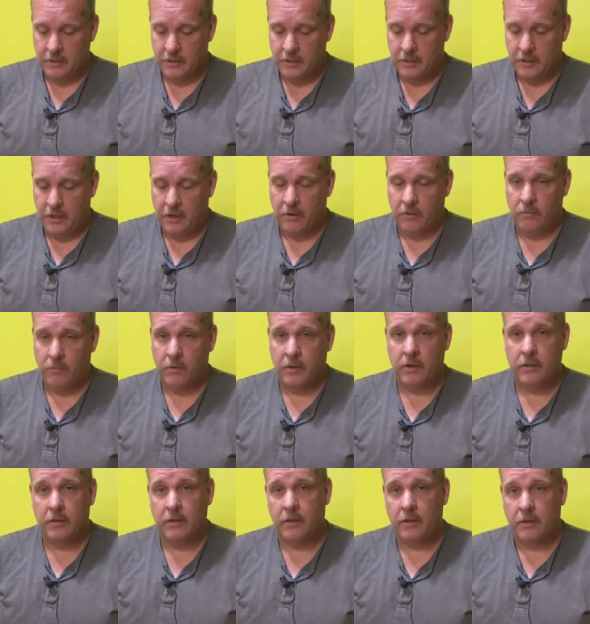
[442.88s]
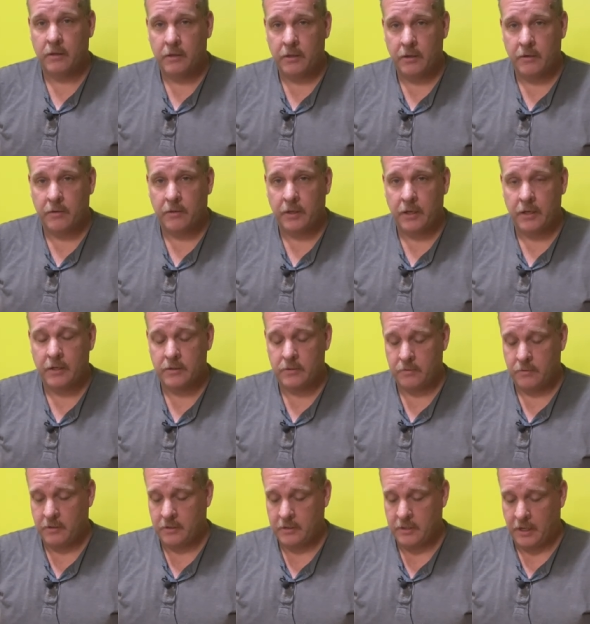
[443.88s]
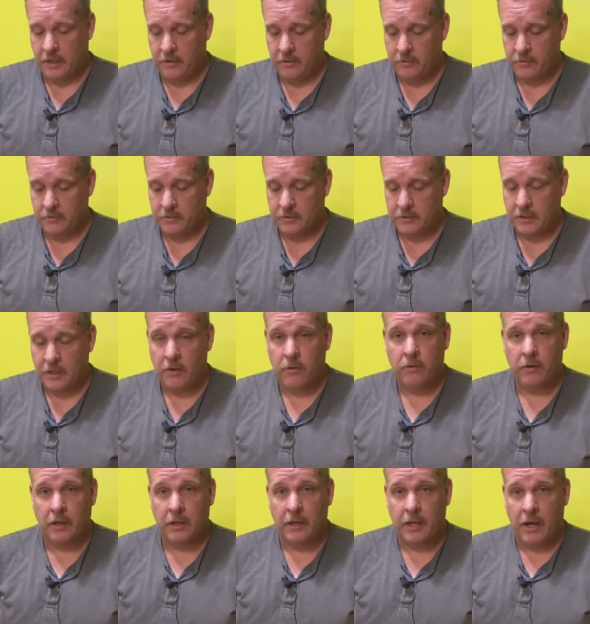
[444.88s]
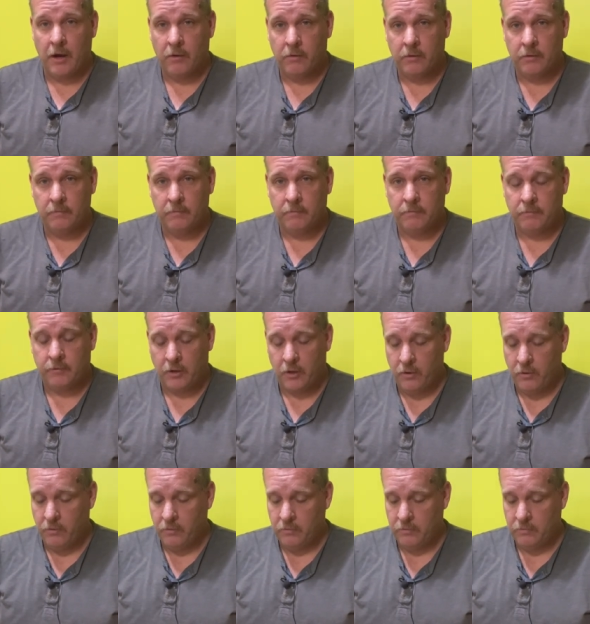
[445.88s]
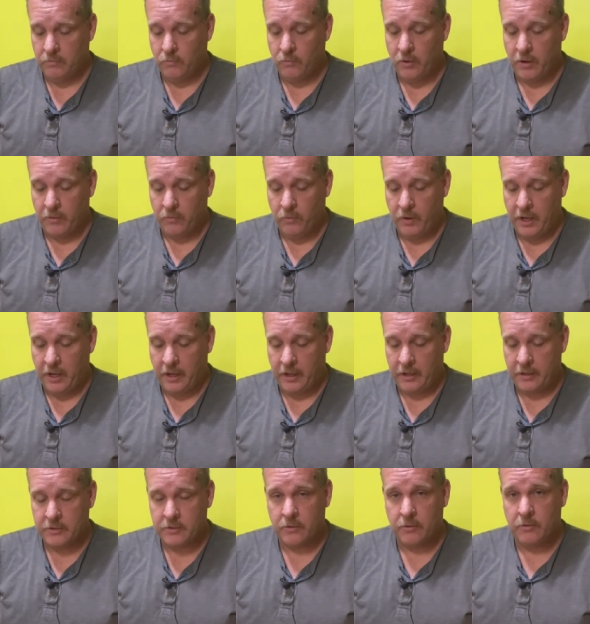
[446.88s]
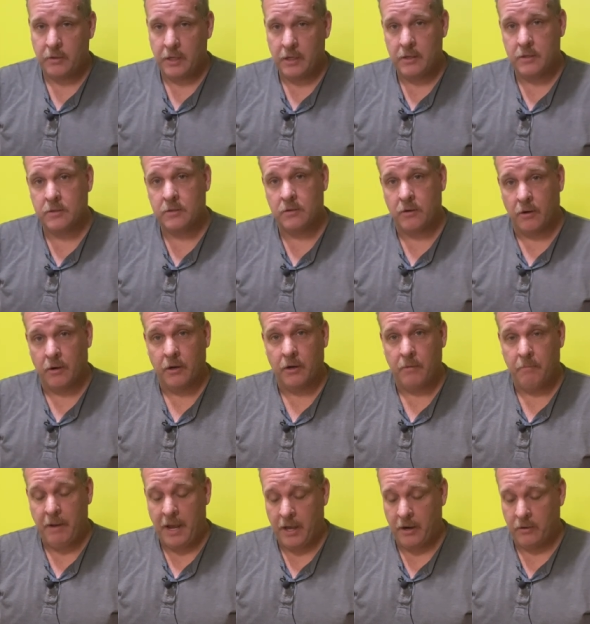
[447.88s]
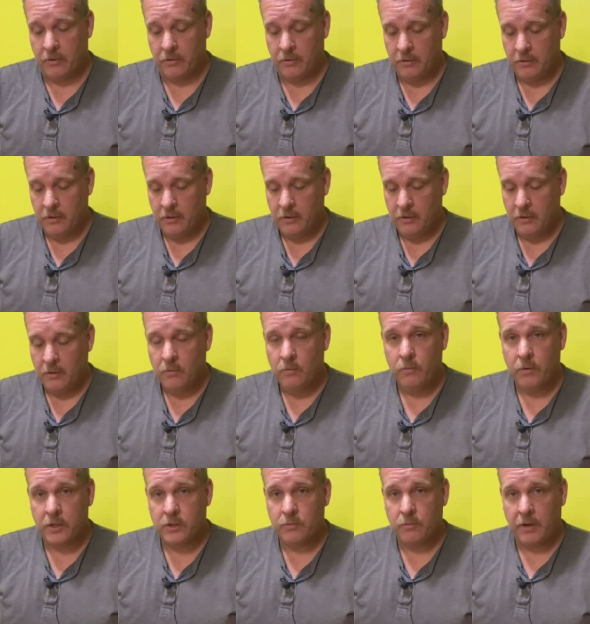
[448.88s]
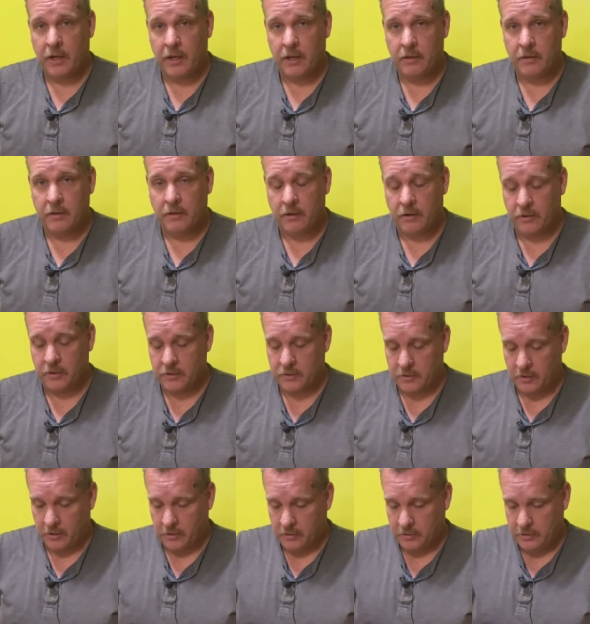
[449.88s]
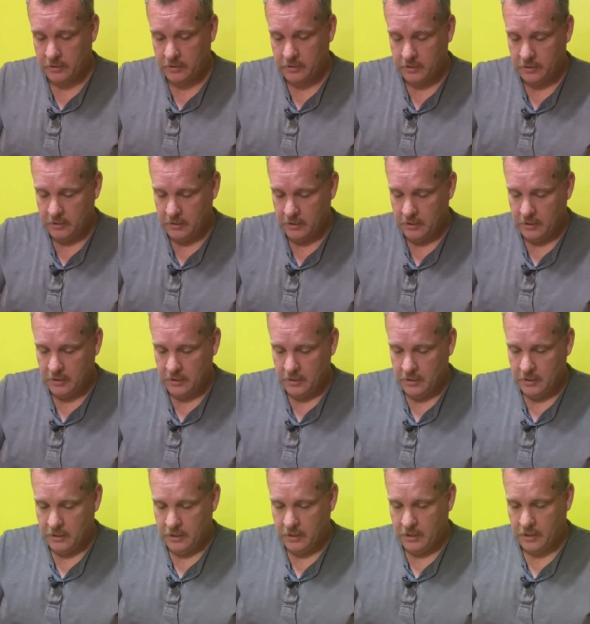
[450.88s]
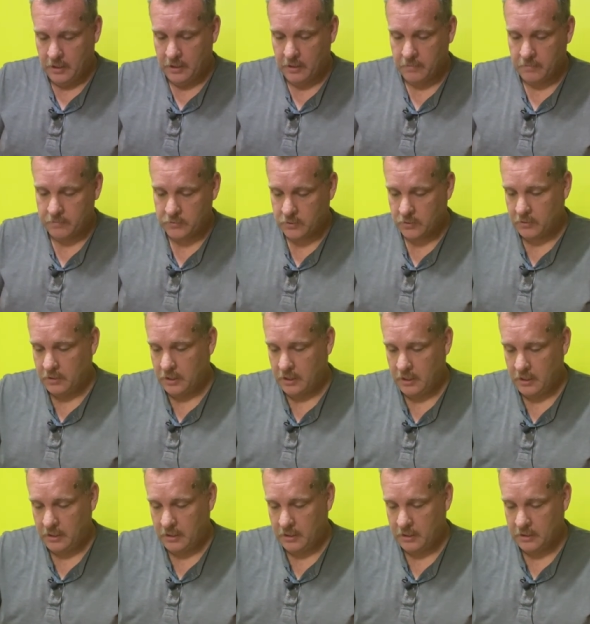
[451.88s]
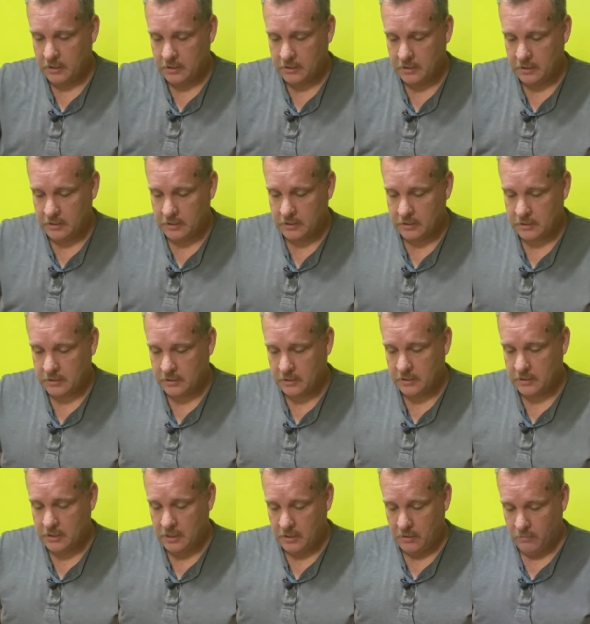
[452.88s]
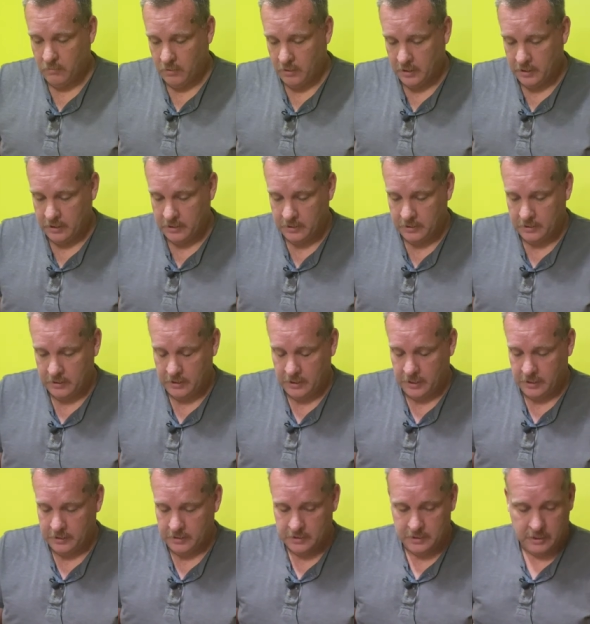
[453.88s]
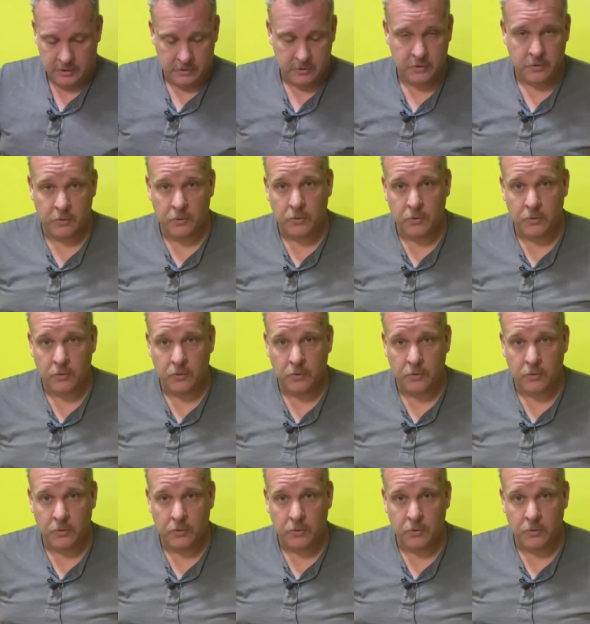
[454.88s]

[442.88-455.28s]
Now, one of the clear things with diodes, they only allow flow one way, so these are going to matter which way that they're installed. Um, so the, this is D1 and D2.